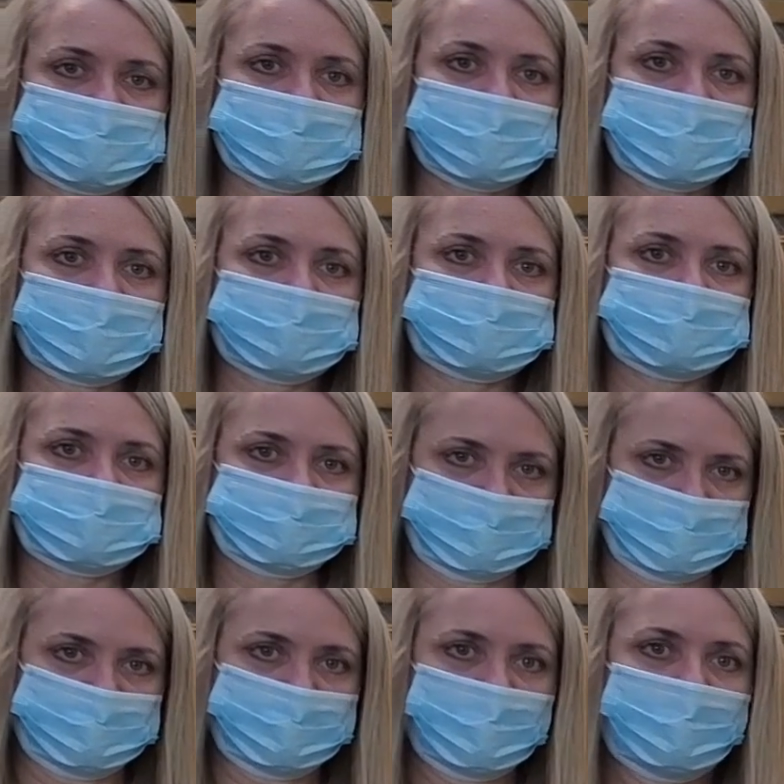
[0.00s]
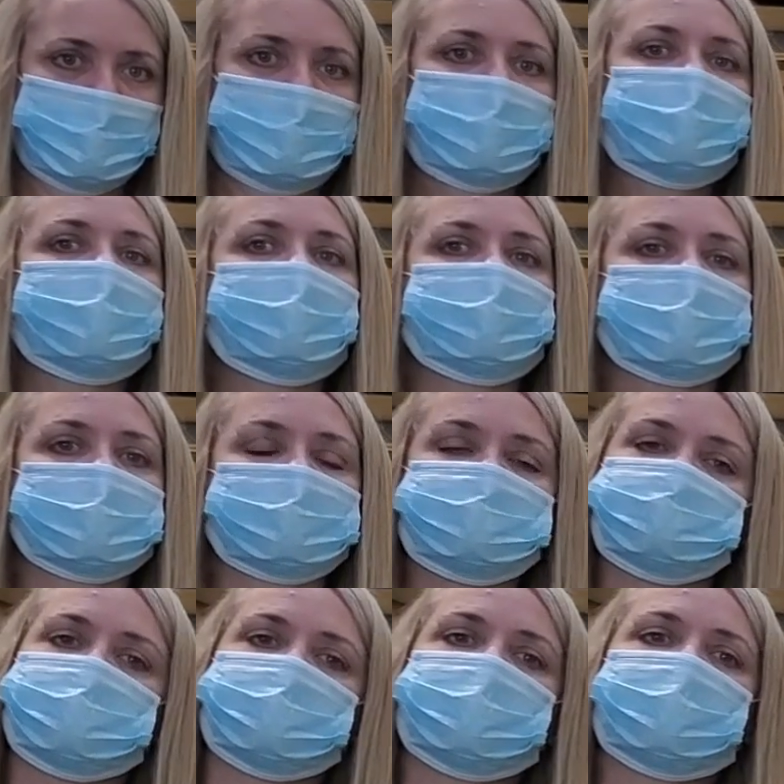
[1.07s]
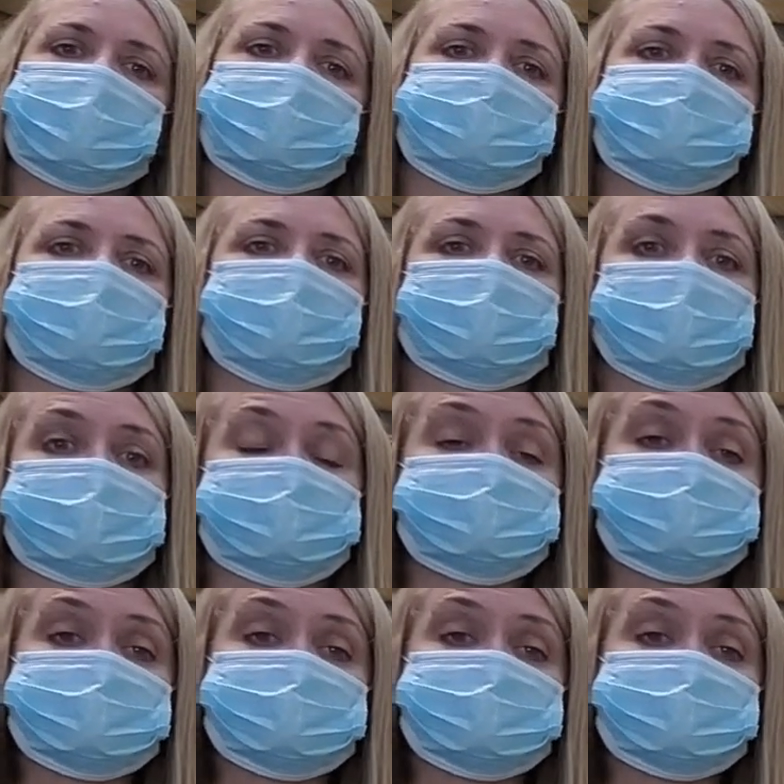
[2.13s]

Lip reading: the H. And we're going to show you how to do it. When it's